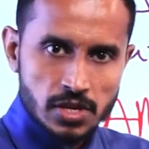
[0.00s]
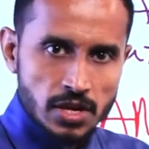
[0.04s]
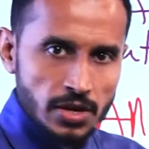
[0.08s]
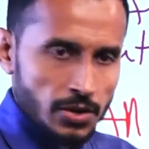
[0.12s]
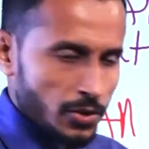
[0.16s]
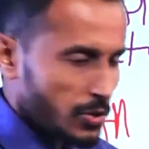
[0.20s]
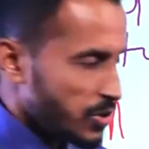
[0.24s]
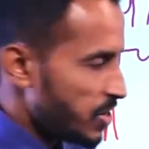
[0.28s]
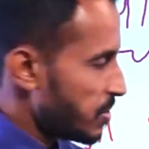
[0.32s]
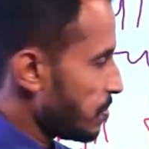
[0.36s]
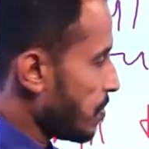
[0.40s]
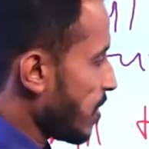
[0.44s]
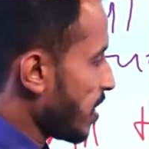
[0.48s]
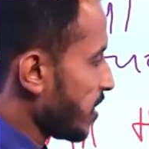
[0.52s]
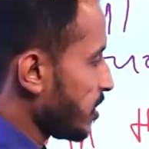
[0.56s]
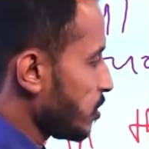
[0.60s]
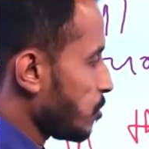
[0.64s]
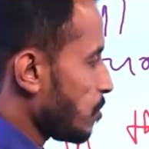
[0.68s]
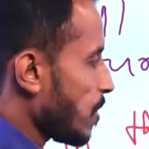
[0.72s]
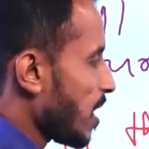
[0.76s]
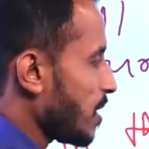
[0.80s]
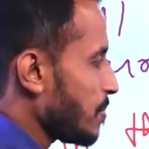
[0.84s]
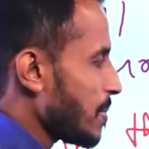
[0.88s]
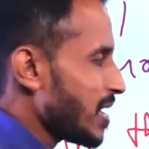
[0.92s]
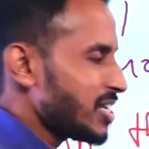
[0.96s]
You need money to
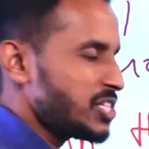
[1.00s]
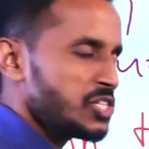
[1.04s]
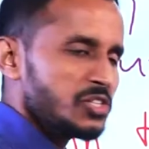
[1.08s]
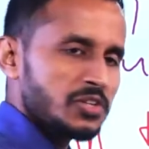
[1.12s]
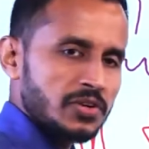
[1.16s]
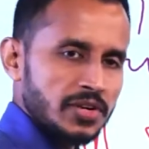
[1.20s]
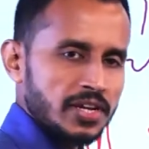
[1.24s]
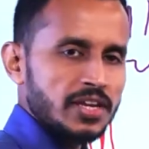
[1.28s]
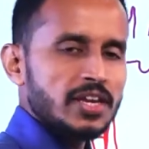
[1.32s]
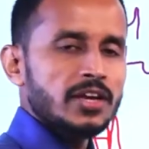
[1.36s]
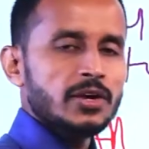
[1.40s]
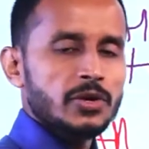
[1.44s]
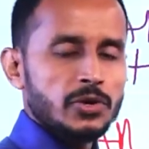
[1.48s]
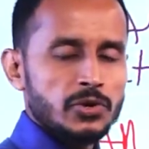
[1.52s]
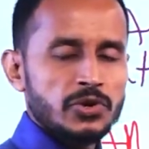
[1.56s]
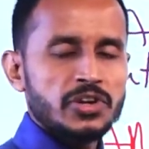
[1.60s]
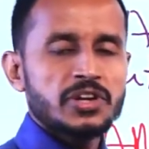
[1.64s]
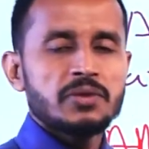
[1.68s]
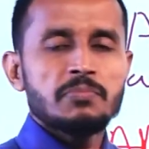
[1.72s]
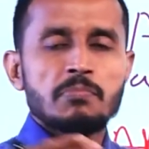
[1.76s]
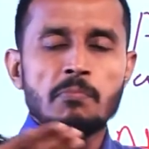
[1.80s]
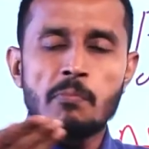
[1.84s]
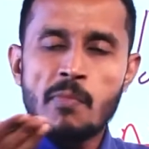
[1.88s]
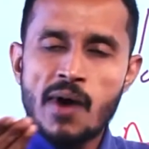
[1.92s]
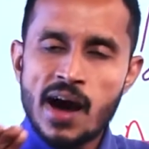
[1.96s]
buy machinery. You need
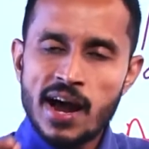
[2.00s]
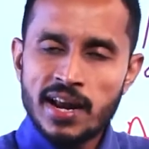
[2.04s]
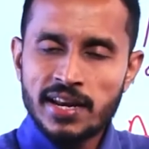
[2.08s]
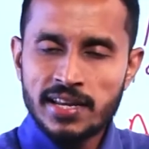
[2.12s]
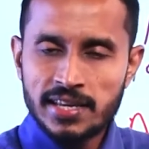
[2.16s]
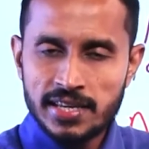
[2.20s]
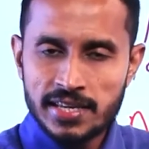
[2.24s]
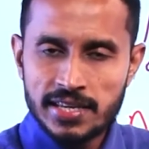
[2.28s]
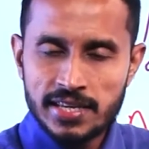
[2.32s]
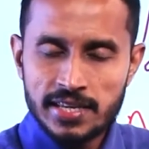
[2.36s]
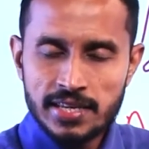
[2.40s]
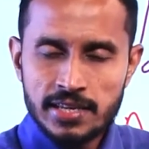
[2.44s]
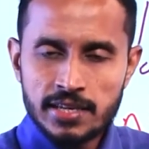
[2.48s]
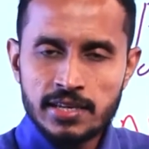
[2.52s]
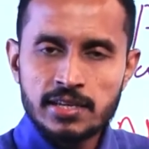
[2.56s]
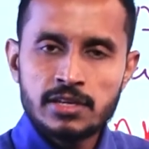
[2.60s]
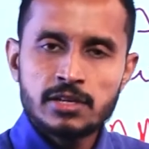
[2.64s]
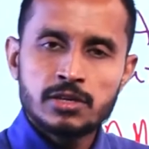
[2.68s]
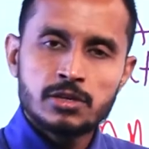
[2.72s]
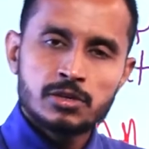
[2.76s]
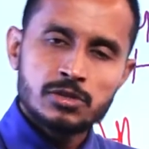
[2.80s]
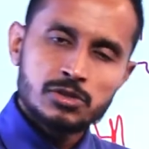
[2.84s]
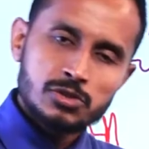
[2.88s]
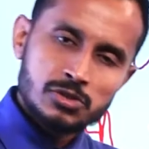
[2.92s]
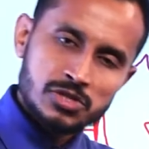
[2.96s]
money
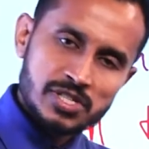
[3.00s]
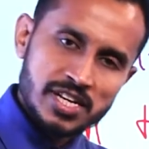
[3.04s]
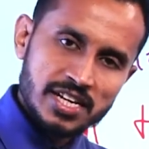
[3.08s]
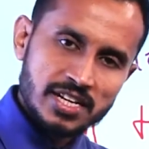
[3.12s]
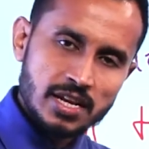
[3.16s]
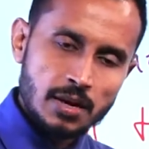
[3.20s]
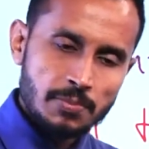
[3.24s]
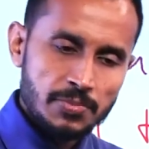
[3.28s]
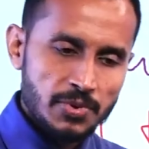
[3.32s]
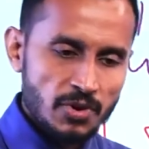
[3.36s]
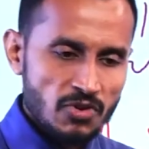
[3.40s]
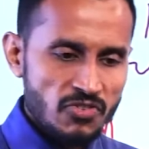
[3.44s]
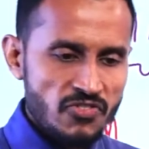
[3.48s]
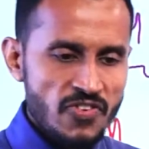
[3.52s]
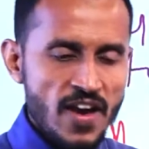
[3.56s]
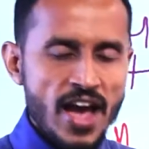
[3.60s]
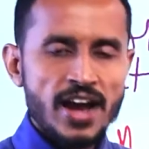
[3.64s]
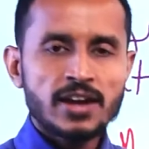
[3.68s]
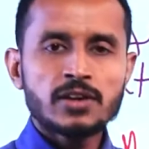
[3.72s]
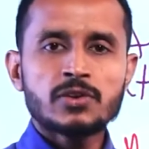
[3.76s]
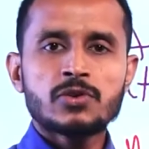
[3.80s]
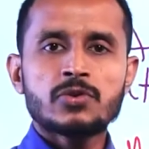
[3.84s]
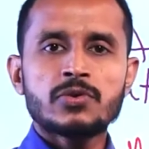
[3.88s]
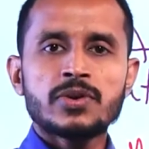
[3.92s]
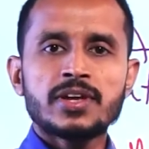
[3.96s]
to set up your
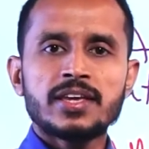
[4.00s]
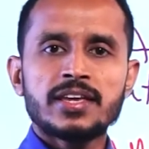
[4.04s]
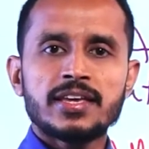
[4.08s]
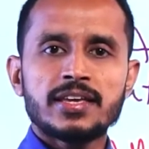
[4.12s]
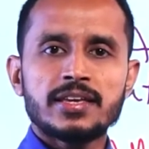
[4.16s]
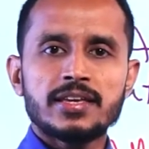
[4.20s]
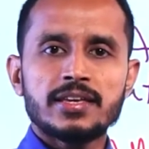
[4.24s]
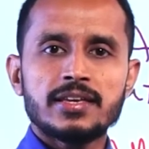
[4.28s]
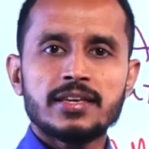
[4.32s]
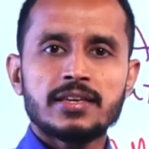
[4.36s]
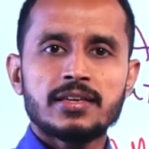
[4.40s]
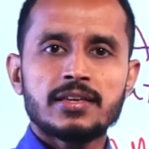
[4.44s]
factory